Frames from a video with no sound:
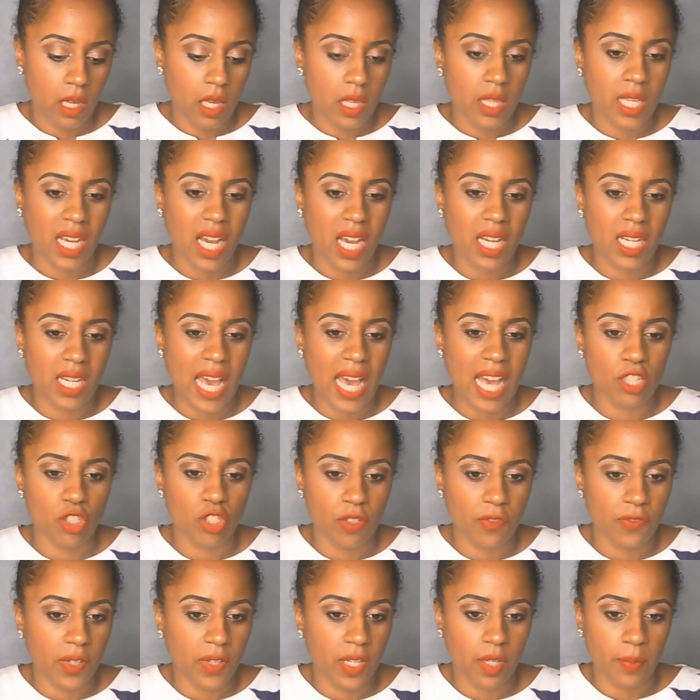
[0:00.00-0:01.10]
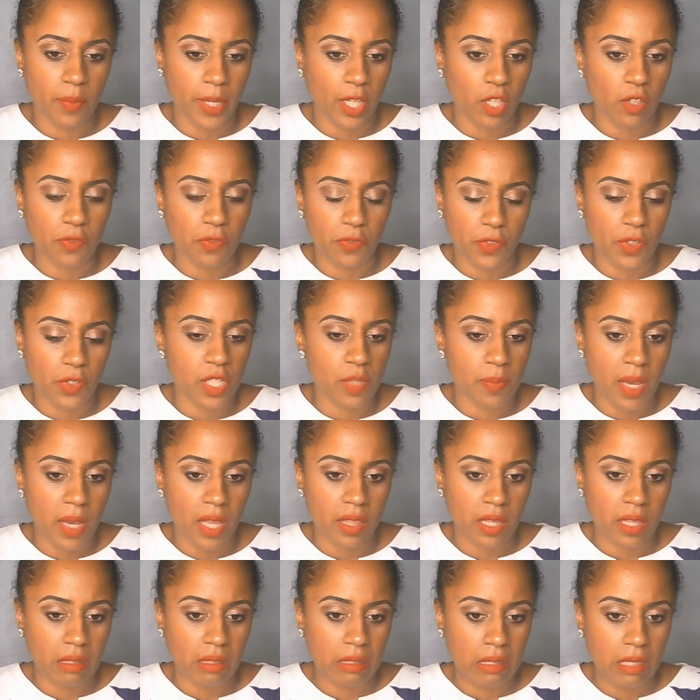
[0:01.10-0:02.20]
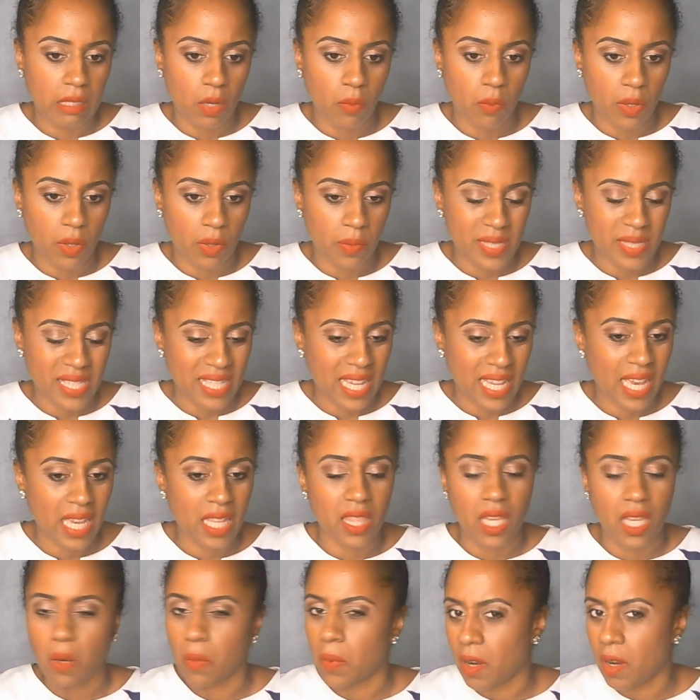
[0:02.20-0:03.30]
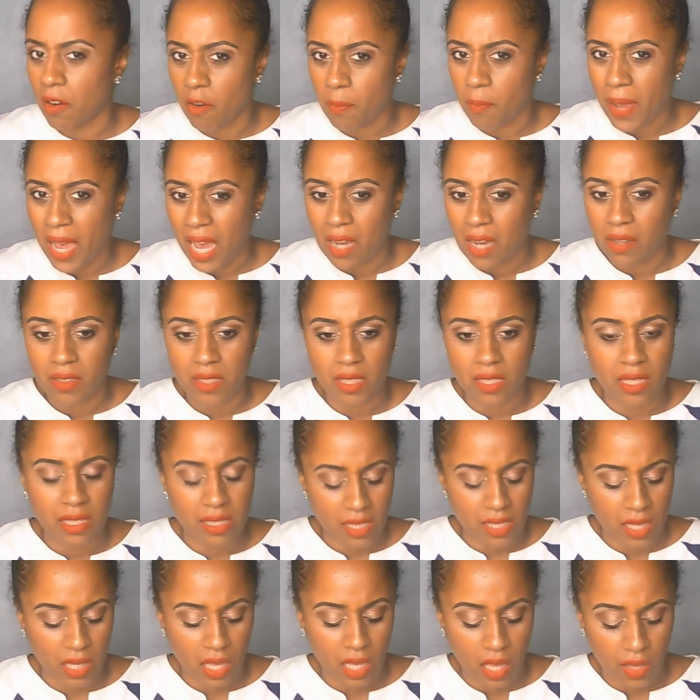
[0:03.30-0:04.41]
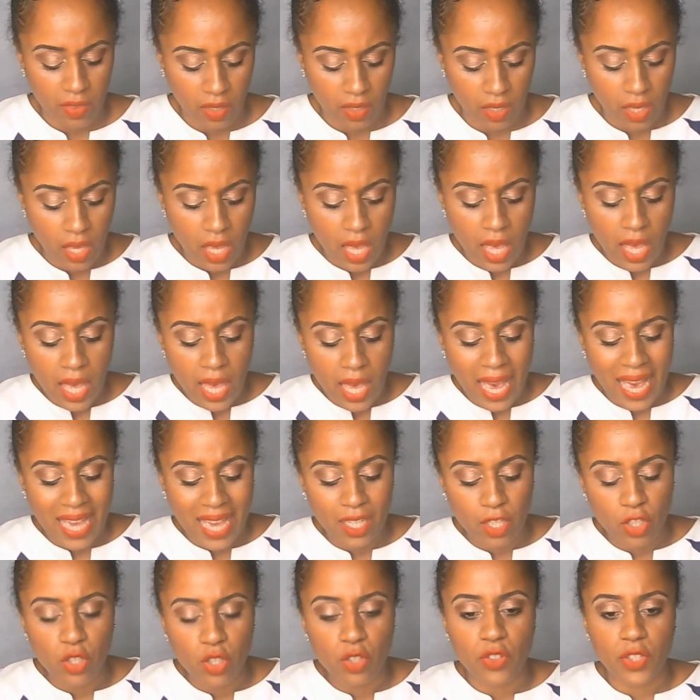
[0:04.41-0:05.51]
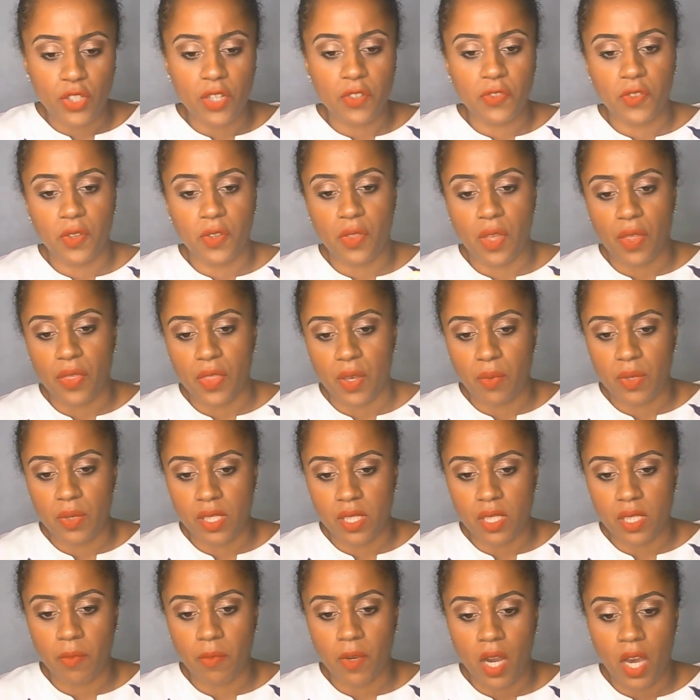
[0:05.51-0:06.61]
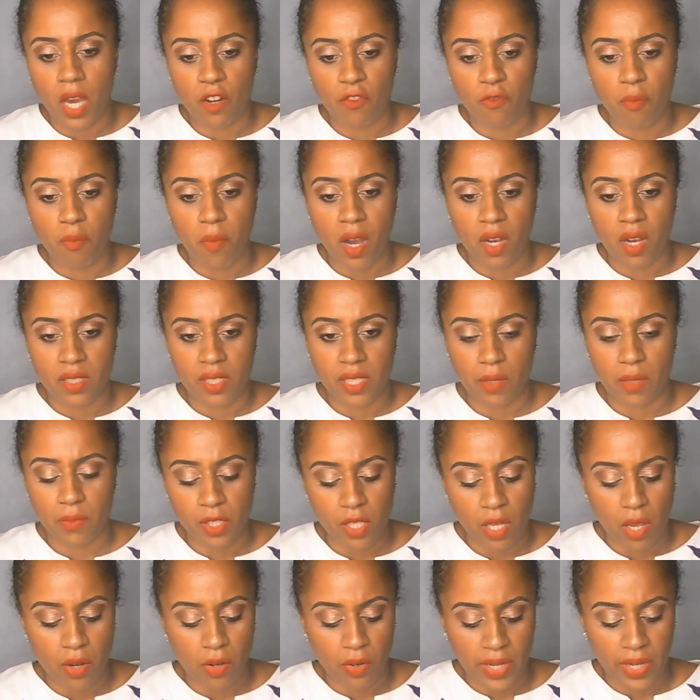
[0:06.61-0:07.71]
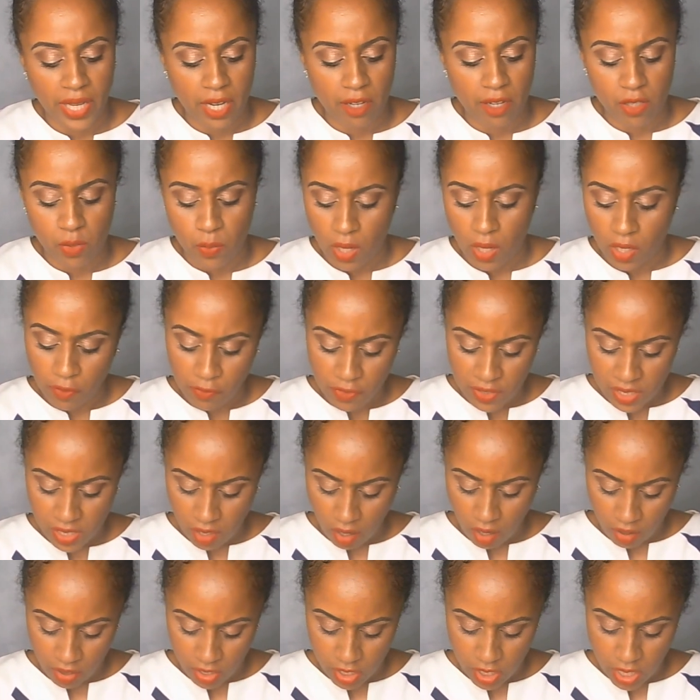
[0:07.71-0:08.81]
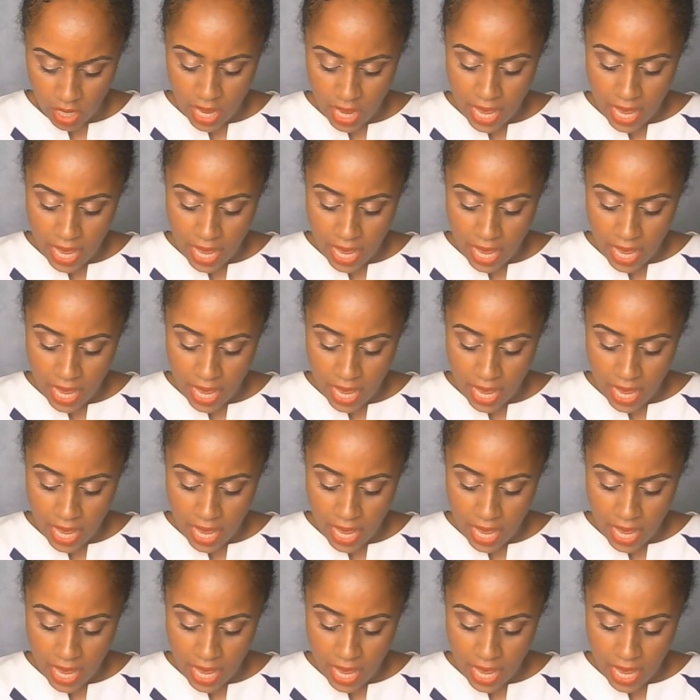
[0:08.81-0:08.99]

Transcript: They kind of had you feeling a bit confused about what they were saying, their whereabouts and this and that other. And you did feel that there was some kind of mask that was going on here as well, a facade.